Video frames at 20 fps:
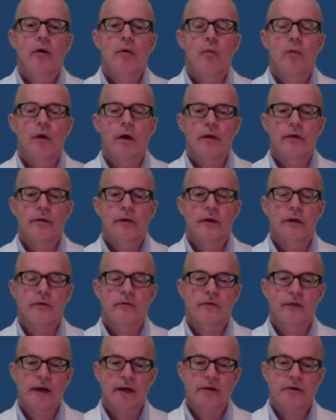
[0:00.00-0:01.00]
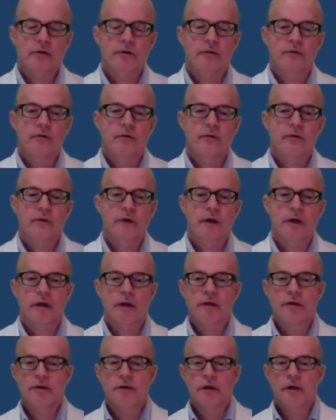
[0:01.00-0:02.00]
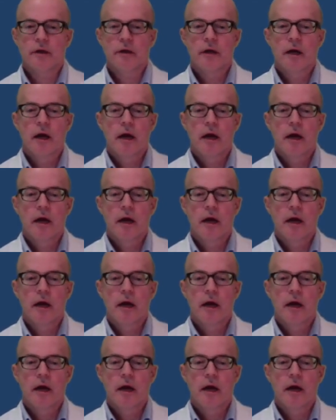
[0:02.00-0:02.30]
with invasive EEG.